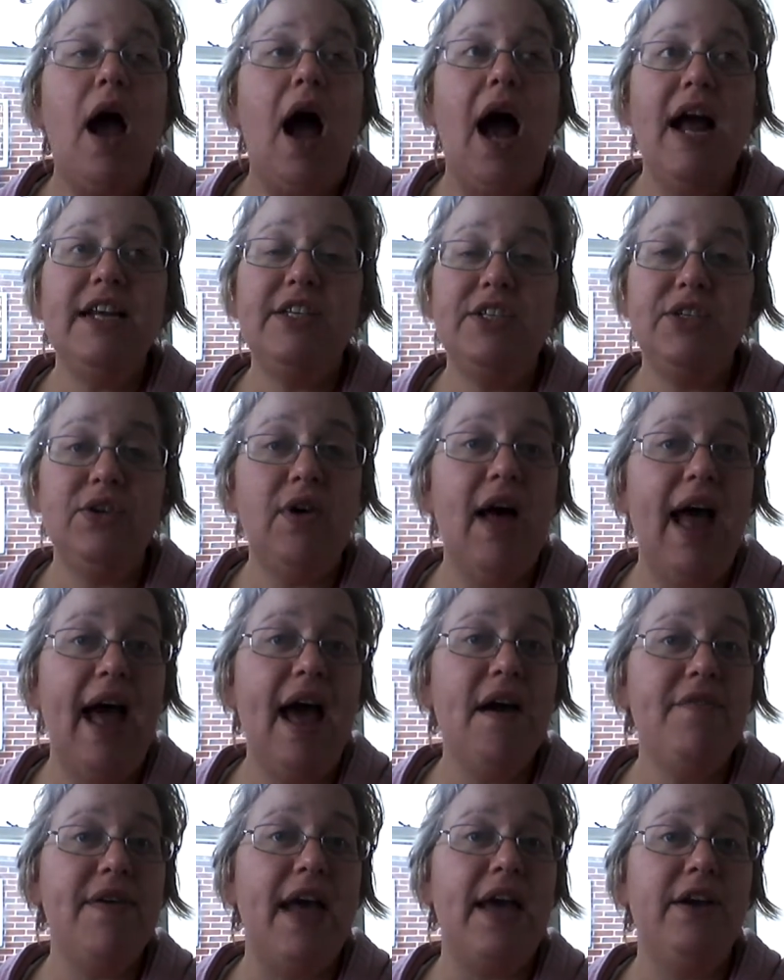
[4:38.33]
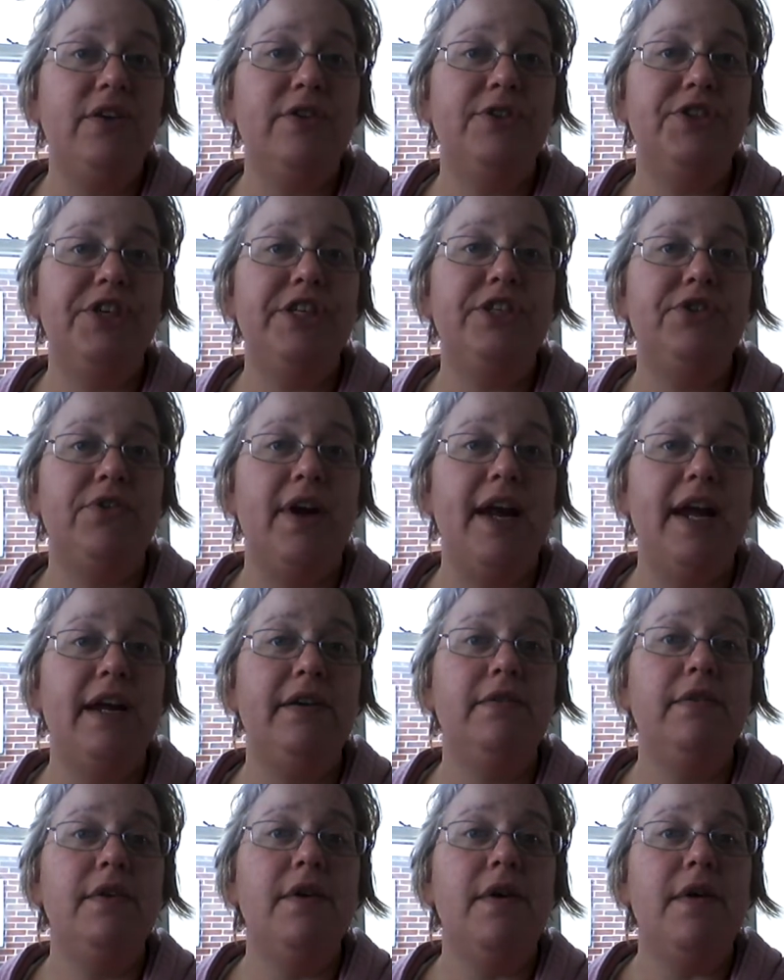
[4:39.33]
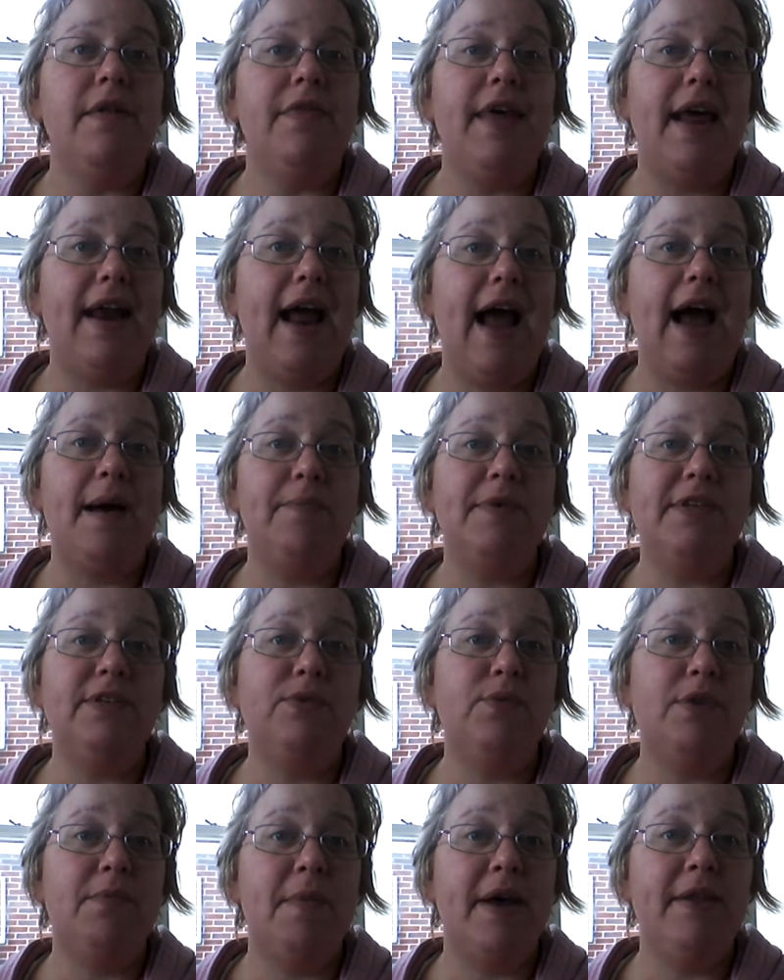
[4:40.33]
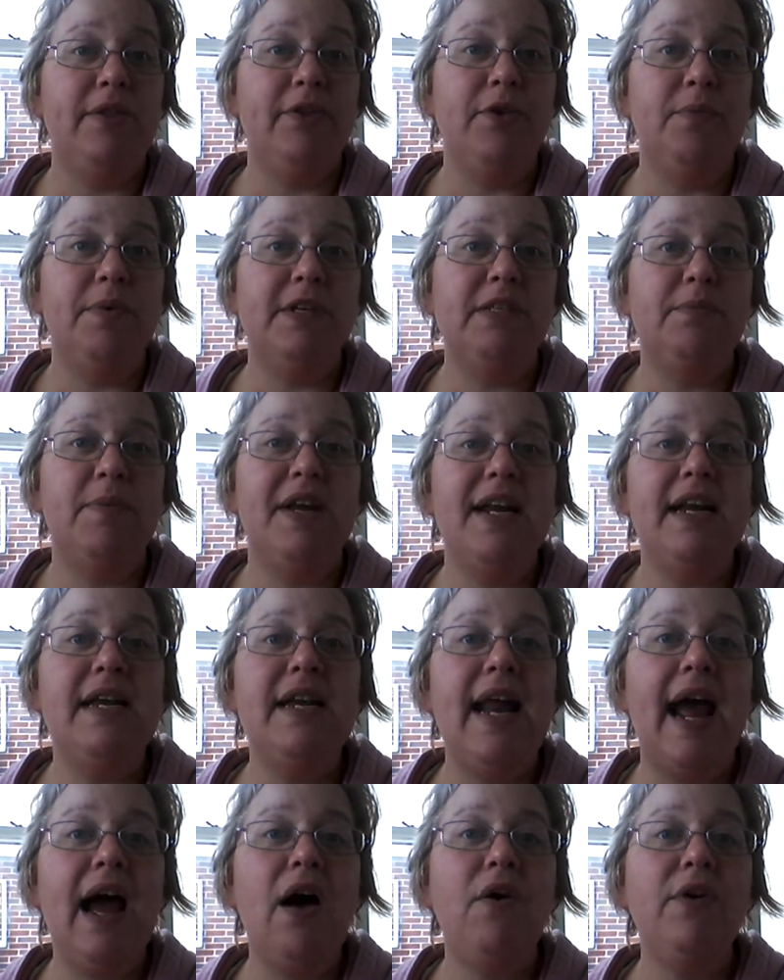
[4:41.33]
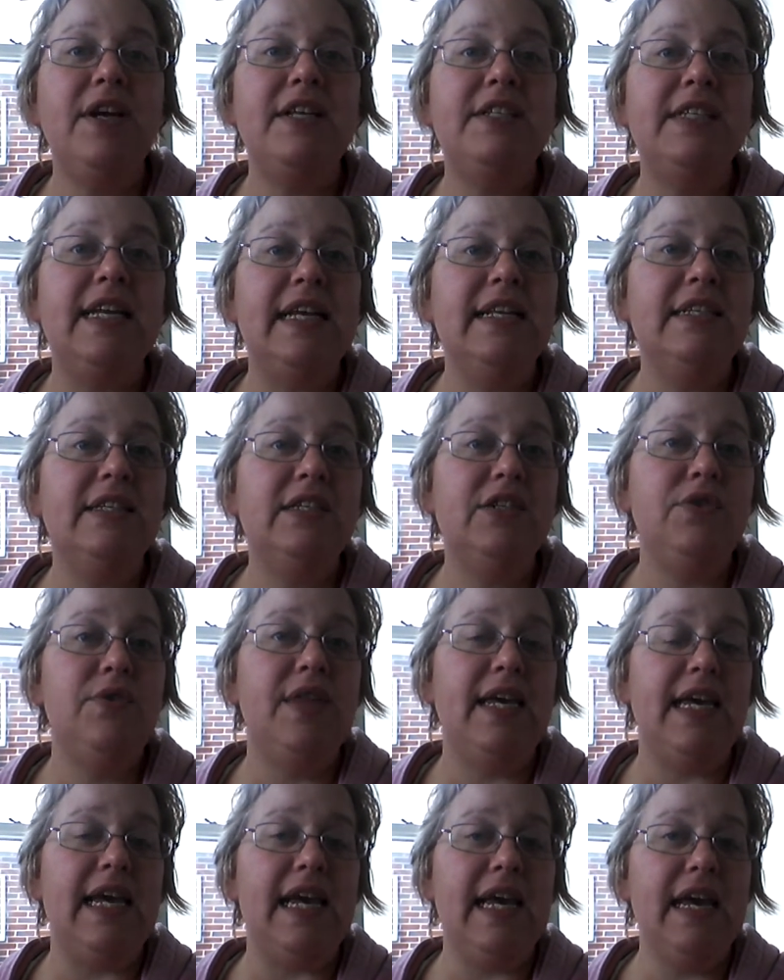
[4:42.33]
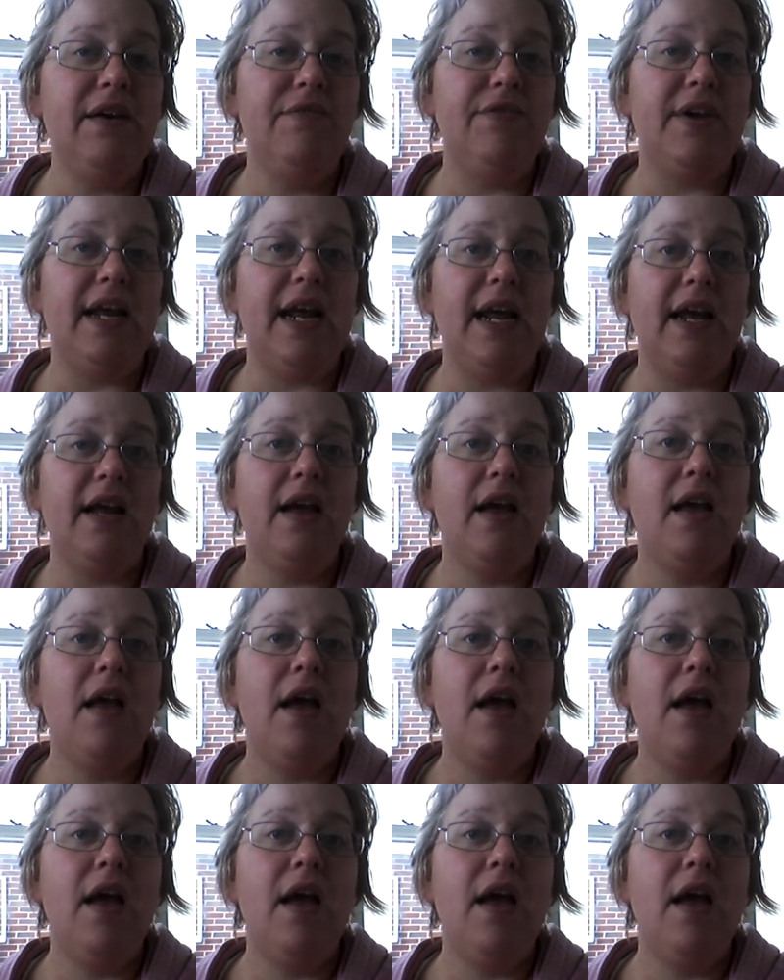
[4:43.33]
I still have energy drain that happens with my lupus, but it now is into the evening.